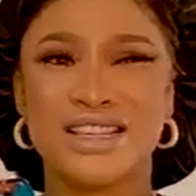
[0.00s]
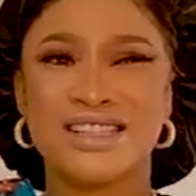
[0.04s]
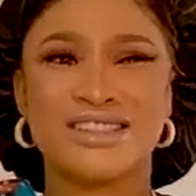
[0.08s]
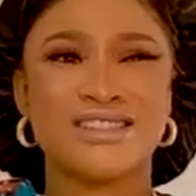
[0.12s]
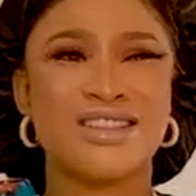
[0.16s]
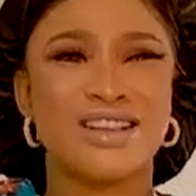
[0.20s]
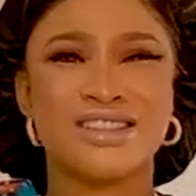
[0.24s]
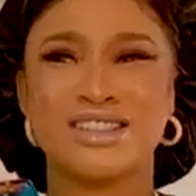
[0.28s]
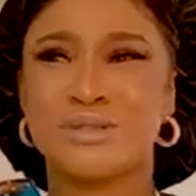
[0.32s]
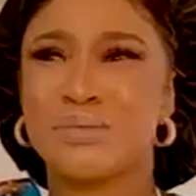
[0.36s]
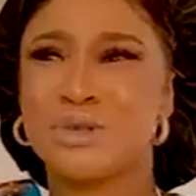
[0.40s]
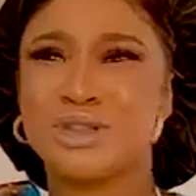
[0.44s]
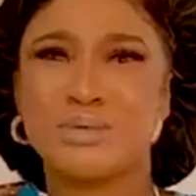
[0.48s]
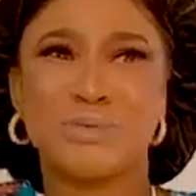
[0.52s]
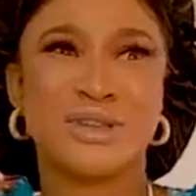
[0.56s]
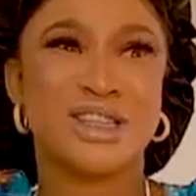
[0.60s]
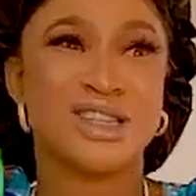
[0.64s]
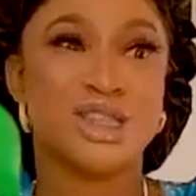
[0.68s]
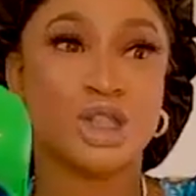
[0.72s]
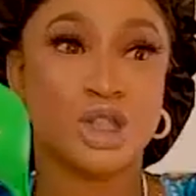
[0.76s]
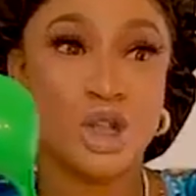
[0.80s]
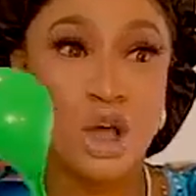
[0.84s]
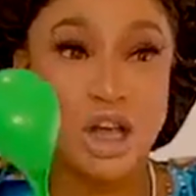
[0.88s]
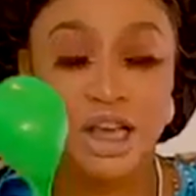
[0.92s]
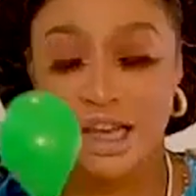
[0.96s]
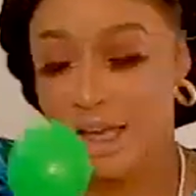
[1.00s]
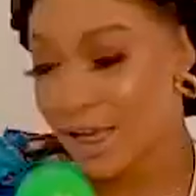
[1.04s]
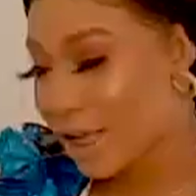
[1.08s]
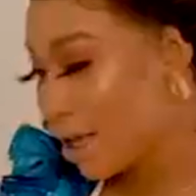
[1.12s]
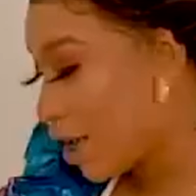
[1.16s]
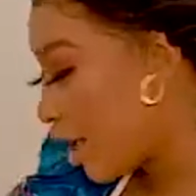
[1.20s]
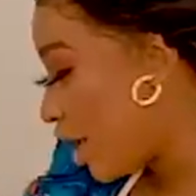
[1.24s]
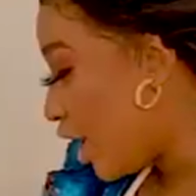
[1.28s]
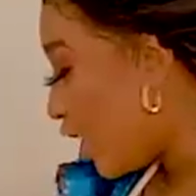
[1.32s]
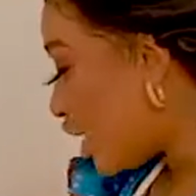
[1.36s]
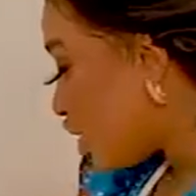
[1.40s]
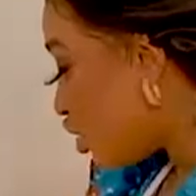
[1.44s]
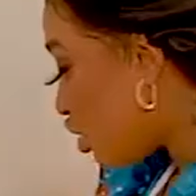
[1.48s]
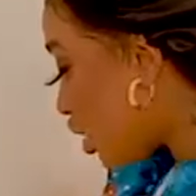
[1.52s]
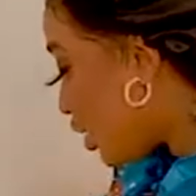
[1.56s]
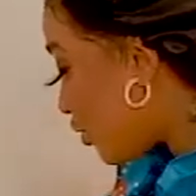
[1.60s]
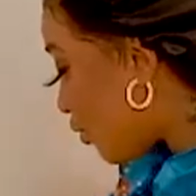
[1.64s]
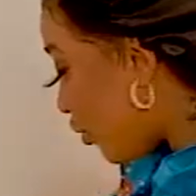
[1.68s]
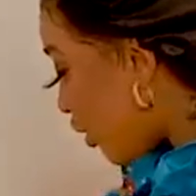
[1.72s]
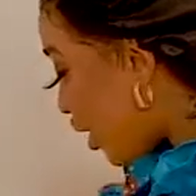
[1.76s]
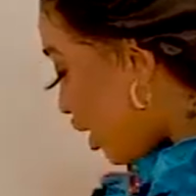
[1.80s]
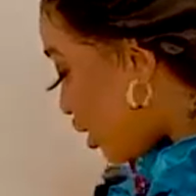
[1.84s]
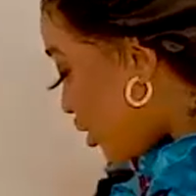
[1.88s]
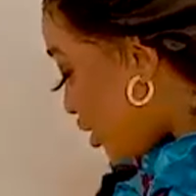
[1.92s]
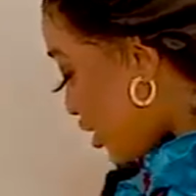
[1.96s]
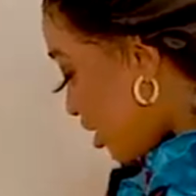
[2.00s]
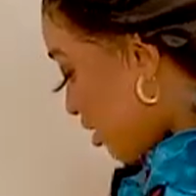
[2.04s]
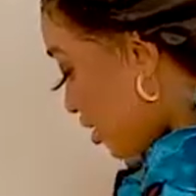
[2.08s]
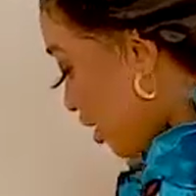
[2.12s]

It's not supposed to be soggy, just for it to